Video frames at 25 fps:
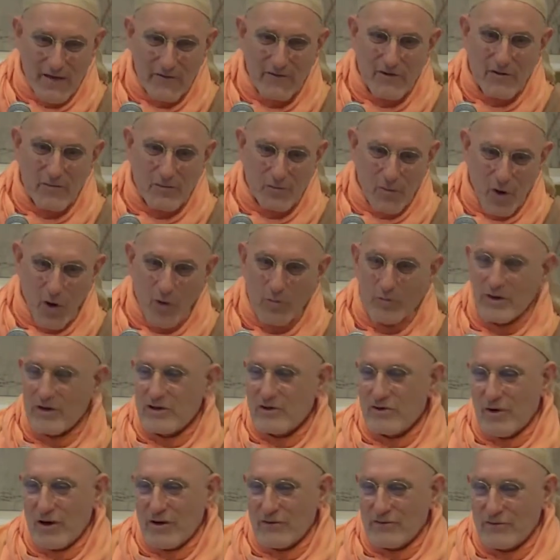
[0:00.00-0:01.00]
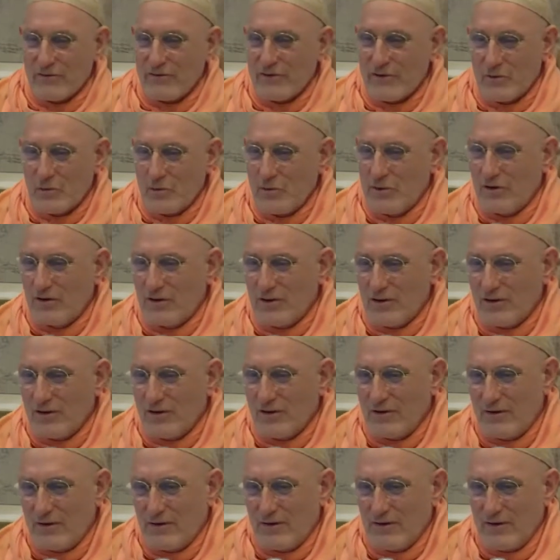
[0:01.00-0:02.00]
You know what I'm saying? It goes back,
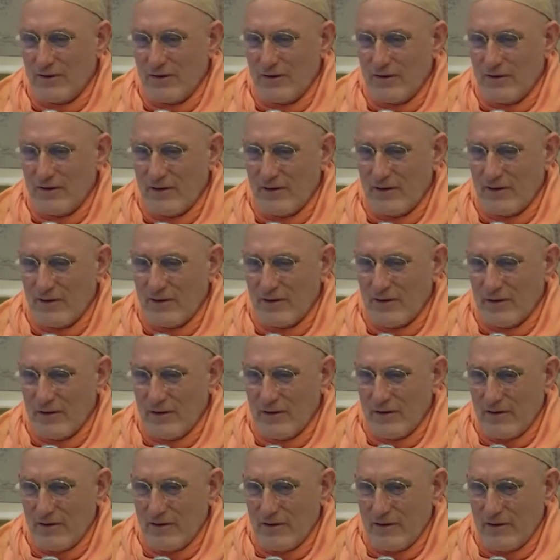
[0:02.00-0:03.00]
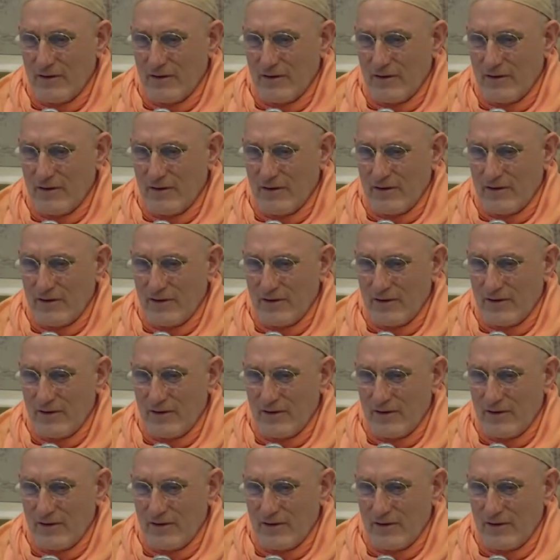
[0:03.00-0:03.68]
at every moment you have free will.